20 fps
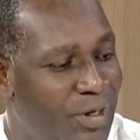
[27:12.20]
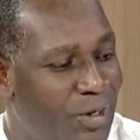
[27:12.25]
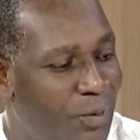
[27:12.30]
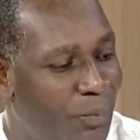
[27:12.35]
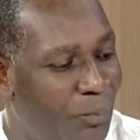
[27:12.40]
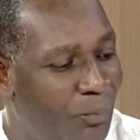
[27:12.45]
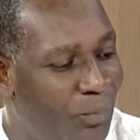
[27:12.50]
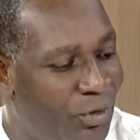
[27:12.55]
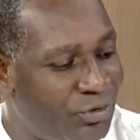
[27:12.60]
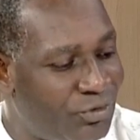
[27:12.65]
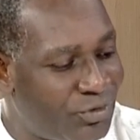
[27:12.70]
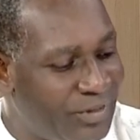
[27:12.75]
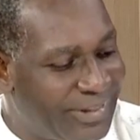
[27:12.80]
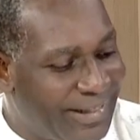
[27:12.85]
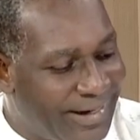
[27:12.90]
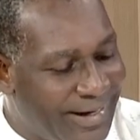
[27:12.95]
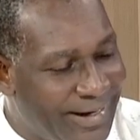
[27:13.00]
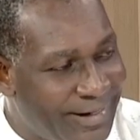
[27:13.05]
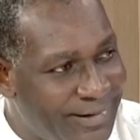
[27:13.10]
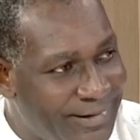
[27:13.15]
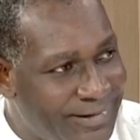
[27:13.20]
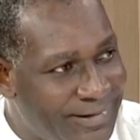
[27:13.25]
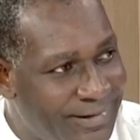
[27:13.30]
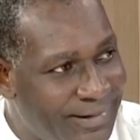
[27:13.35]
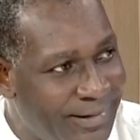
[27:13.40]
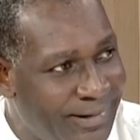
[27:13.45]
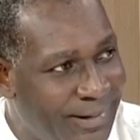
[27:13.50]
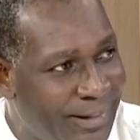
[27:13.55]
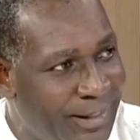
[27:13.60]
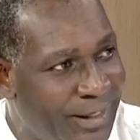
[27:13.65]
but
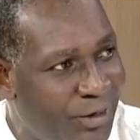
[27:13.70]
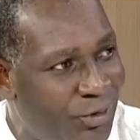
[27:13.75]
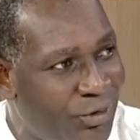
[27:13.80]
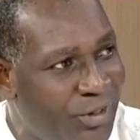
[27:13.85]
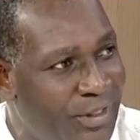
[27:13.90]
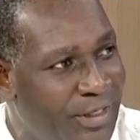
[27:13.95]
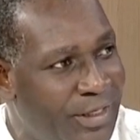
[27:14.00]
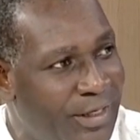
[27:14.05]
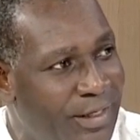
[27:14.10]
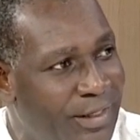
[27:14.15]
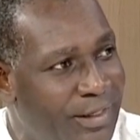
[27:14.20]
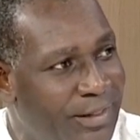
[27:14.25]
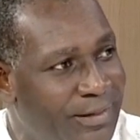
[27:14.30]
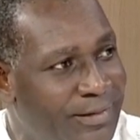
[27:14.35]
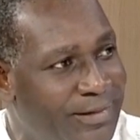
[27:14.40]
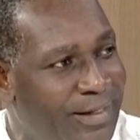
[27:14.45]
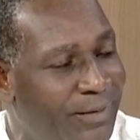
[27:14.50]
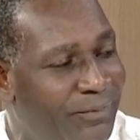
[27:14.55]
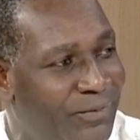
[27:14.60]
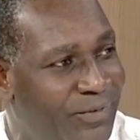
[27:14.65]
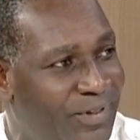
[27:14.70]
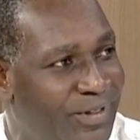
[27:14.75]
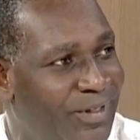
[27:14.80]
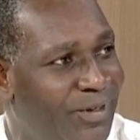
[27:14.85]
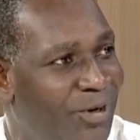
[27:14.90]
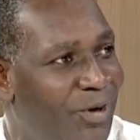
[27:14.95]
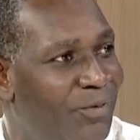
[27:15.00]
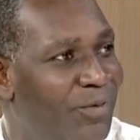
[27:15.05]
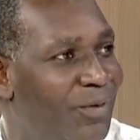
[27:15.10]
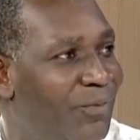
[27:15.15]
the safety
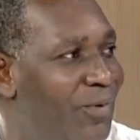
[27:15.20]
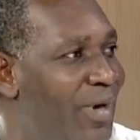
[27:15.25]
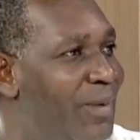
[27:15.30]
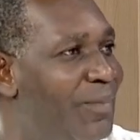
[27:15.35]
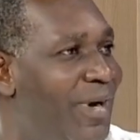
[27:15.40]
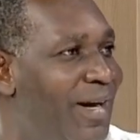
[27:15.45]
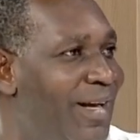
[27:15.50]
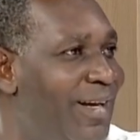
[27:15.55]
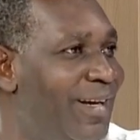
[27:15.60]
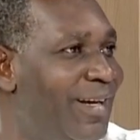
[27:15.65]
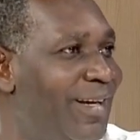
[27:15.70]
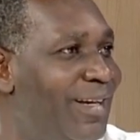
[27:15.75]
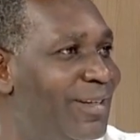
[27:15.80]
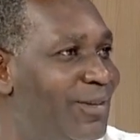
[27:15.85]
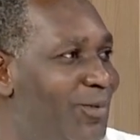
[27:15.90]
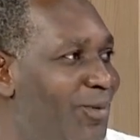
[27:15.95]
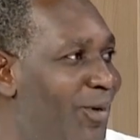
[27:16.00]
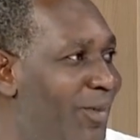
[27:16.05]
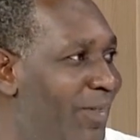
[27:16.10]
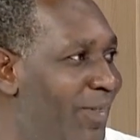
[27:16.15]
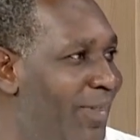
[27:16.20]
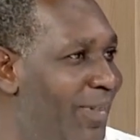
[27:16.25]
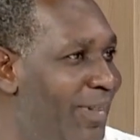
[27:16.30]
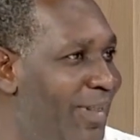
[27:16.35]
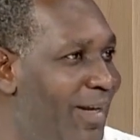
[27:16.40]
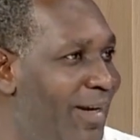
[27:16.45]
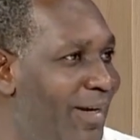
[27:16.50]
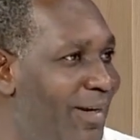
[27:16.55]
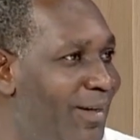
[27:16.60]
of the farmer is not there.